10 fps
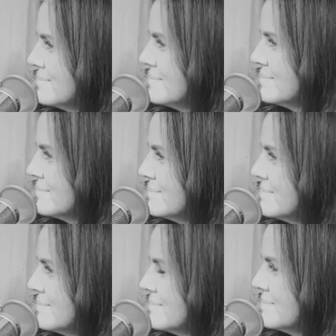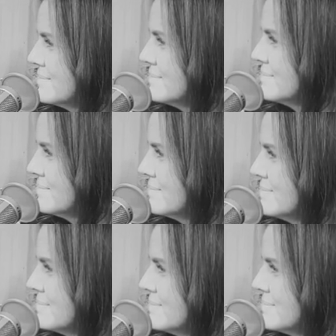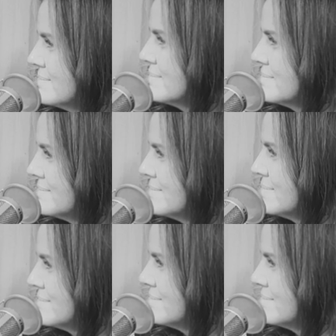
that relates to the Gen X ethos in some